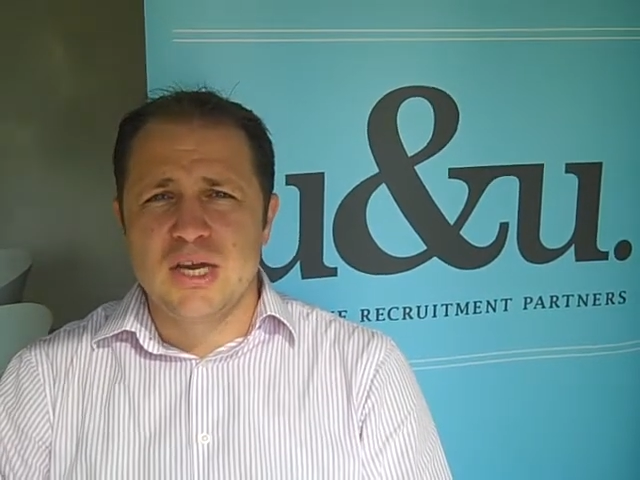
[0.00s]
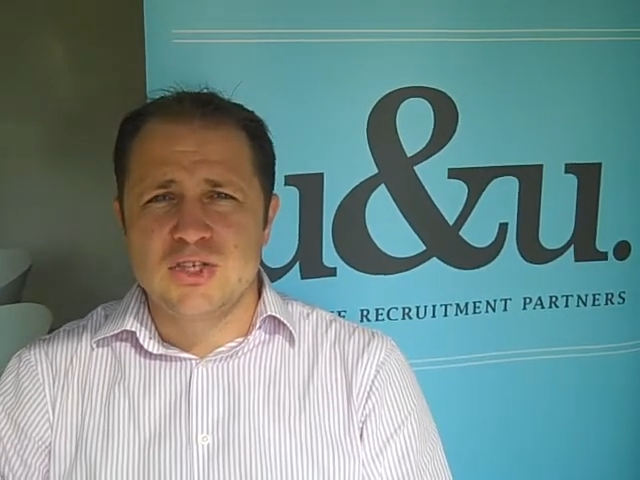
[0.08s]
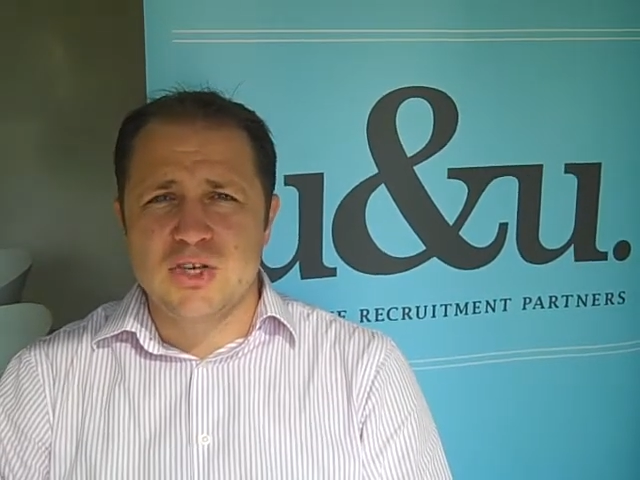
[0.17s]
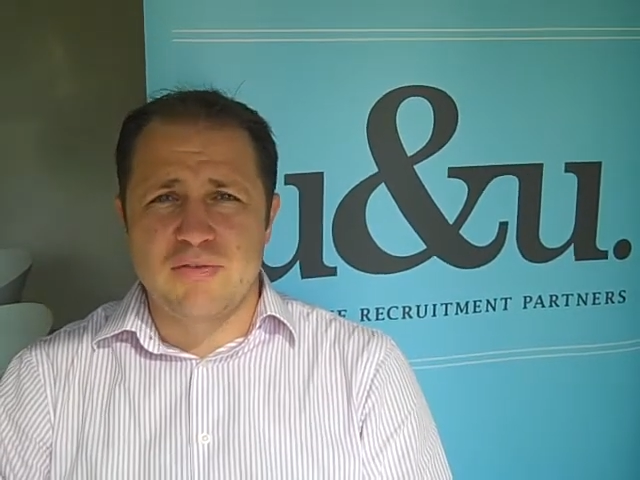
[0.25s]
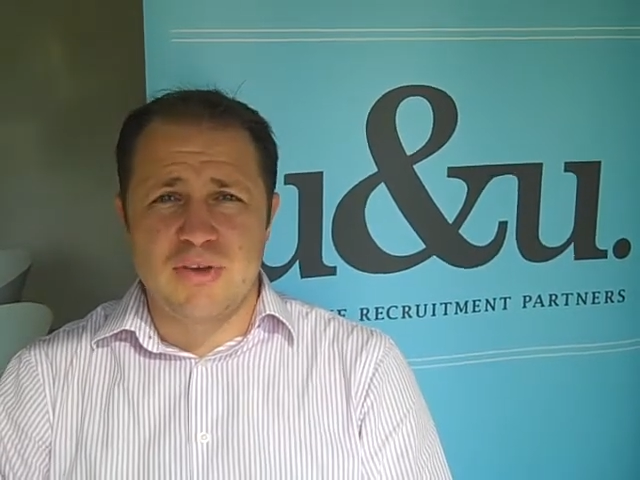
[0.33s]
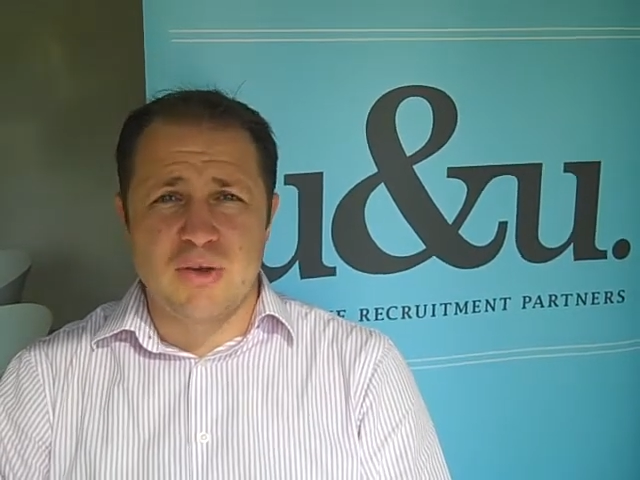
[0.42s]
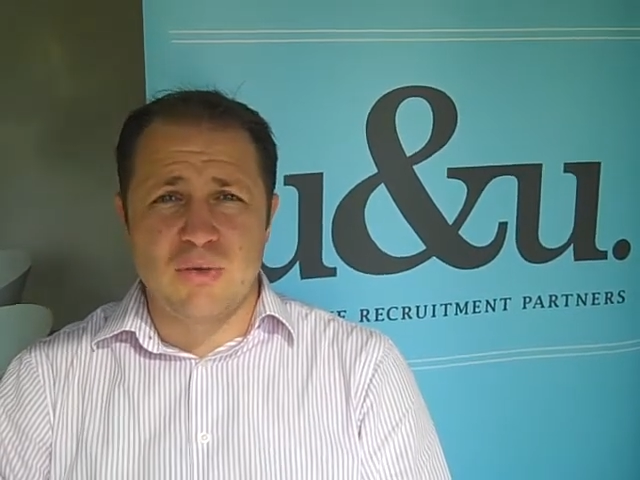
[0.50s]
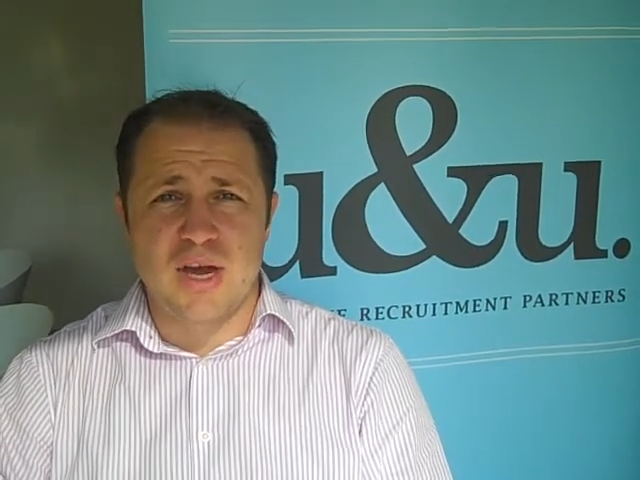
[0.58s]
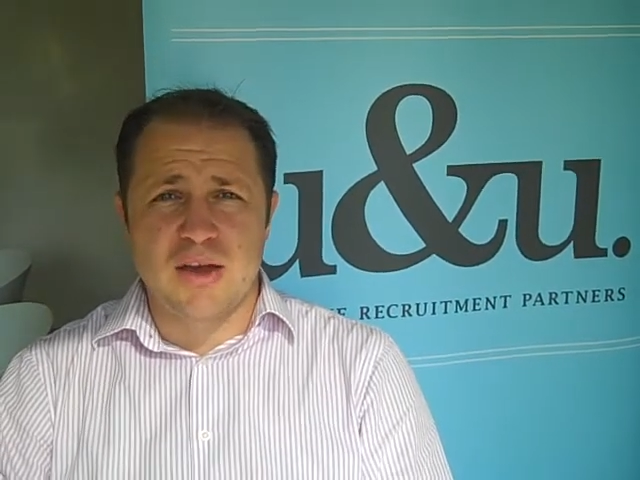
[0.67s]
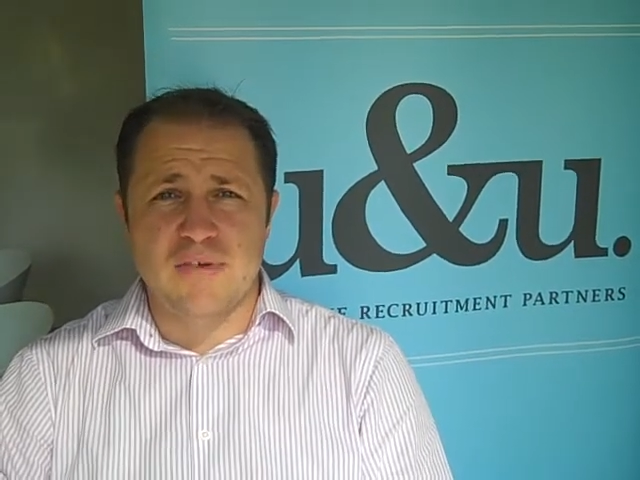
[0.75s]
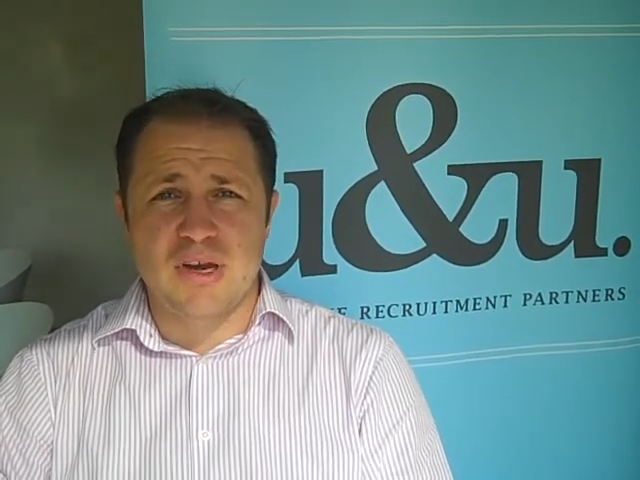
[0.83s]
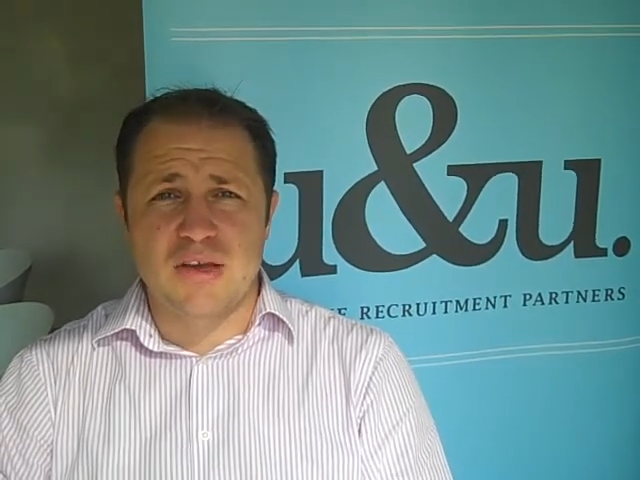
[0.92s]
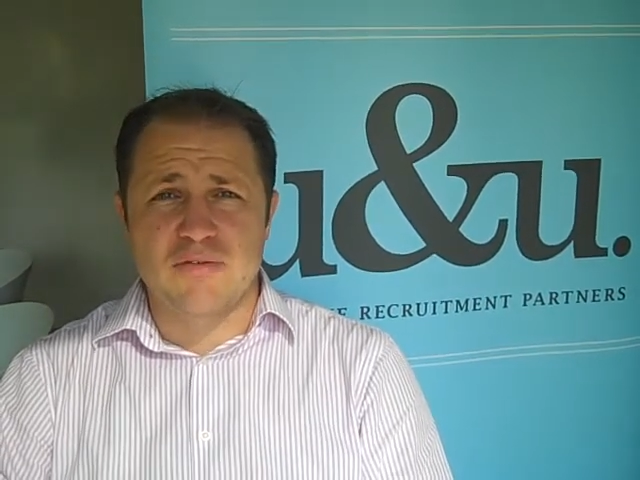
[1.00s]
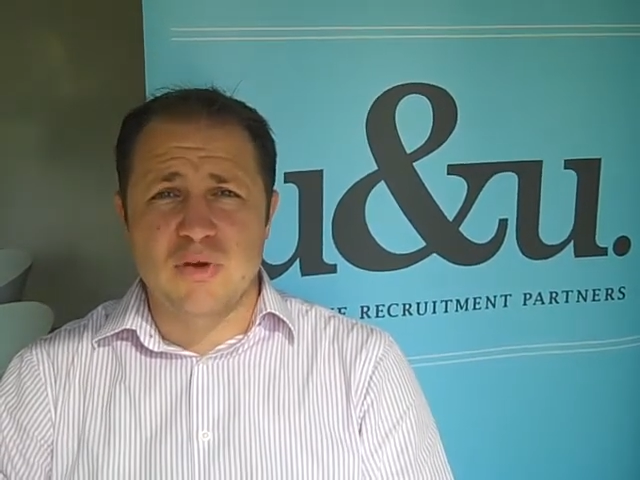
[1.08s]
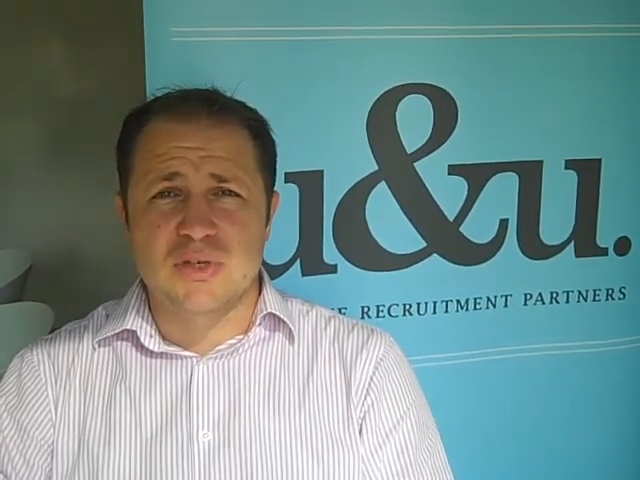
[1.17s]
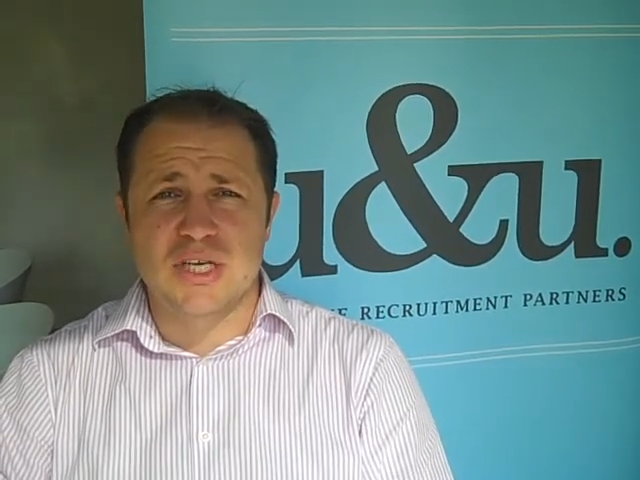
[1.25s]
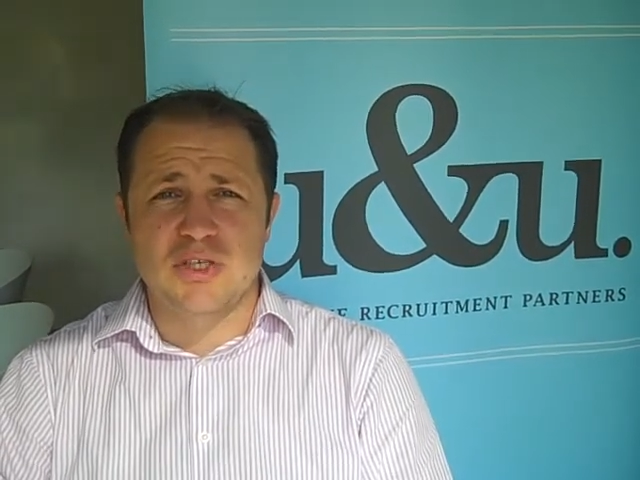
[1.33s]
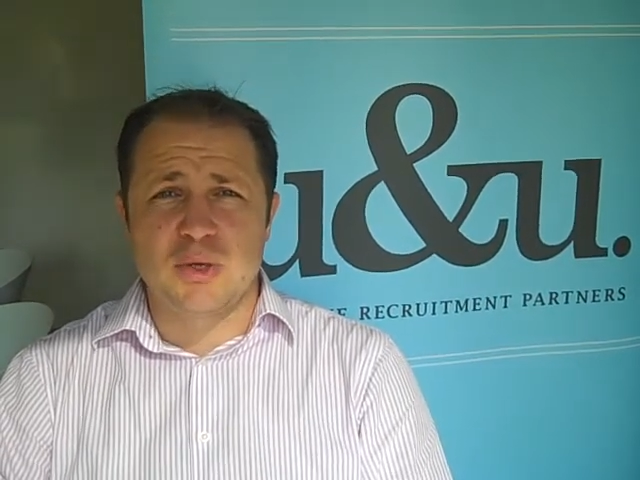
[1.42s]
So if you have any of
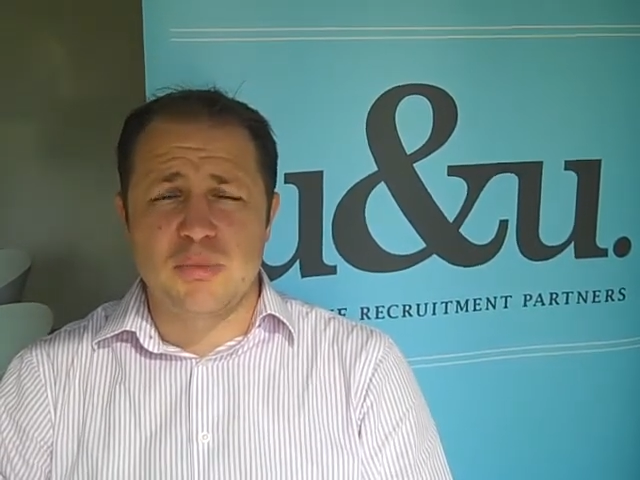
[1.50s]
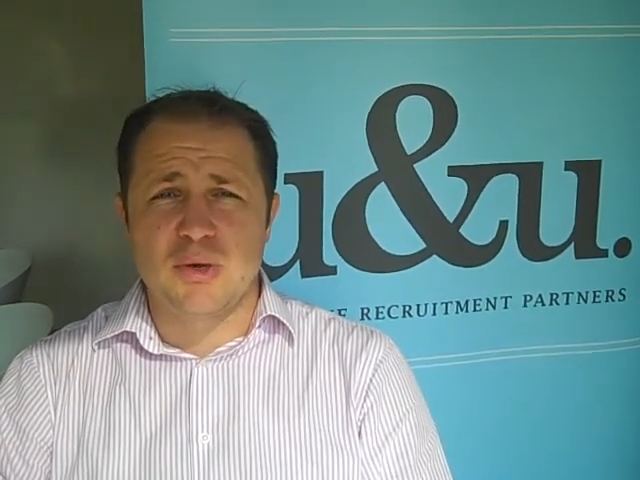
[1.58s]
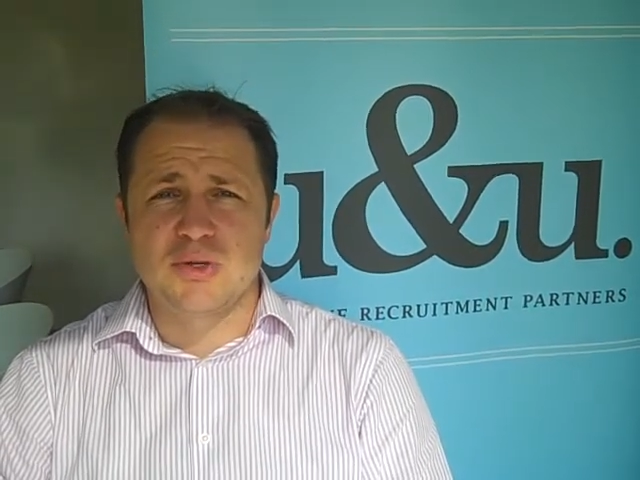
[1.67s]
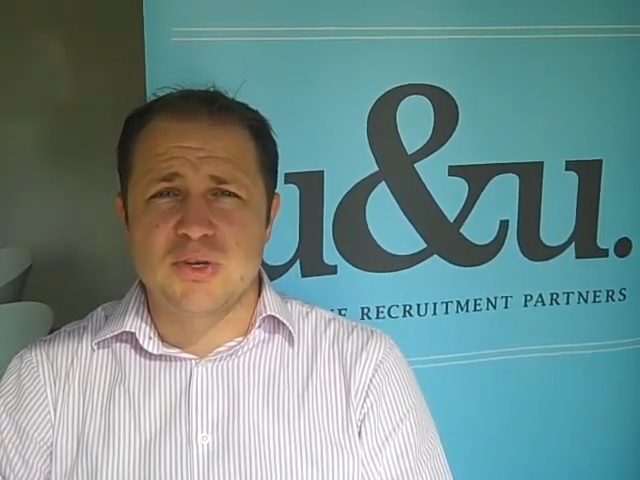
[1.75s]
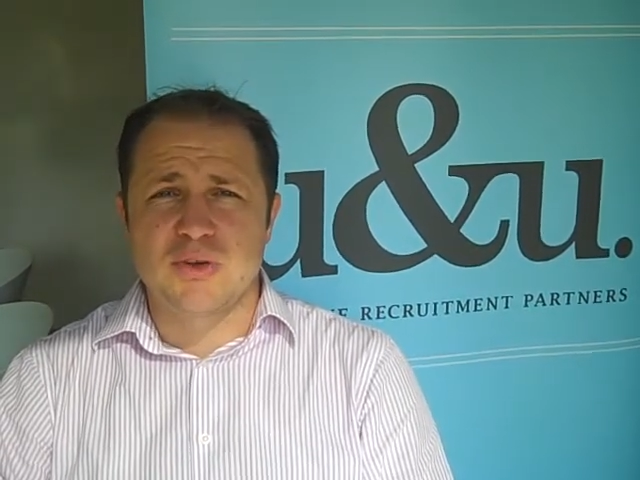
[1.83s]
those attributes,